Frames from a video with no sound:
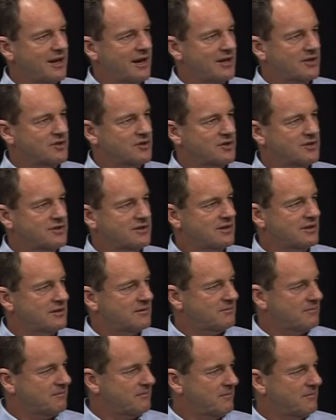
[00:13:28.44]
electricity
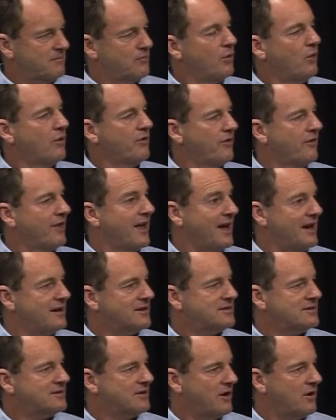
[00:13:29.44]
more than the
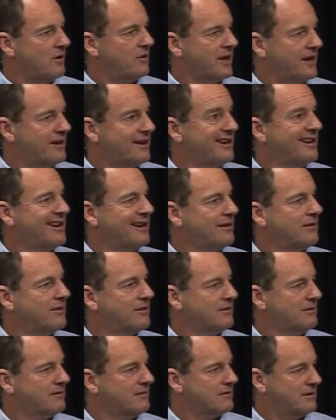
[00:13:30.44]
household
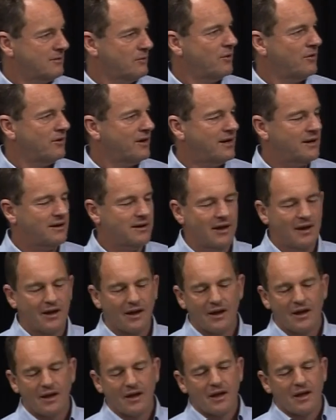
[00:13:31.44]
underneath will need.
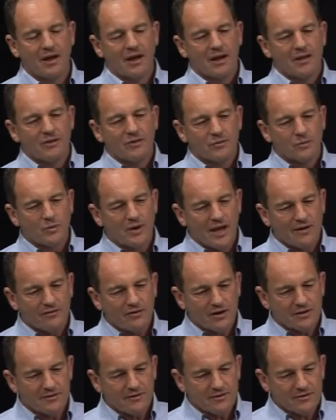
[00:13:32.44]
We have
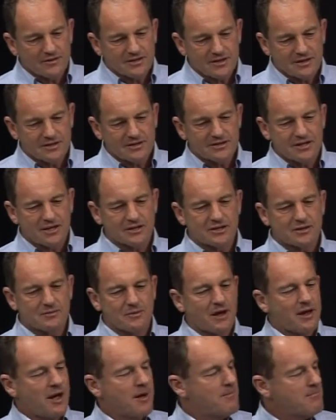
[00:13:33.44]
got such
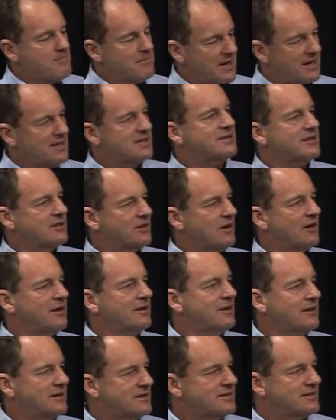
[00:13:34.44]
amazing
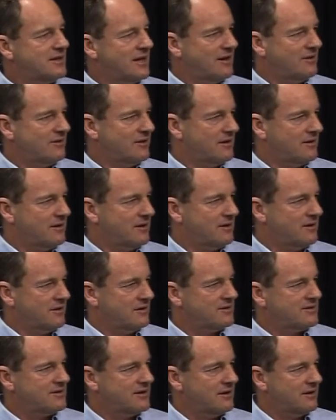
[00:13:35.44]
ideas out there in
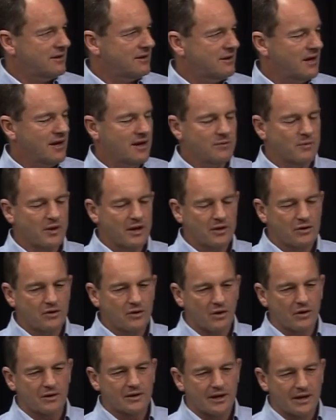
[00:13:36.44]
New Zealand, and we're
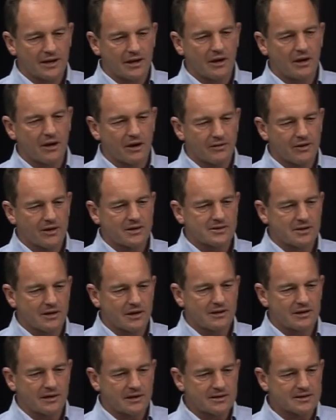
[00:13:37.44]
not getting a lot of those
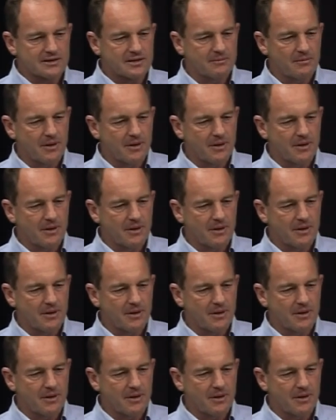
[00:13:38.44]
ideas to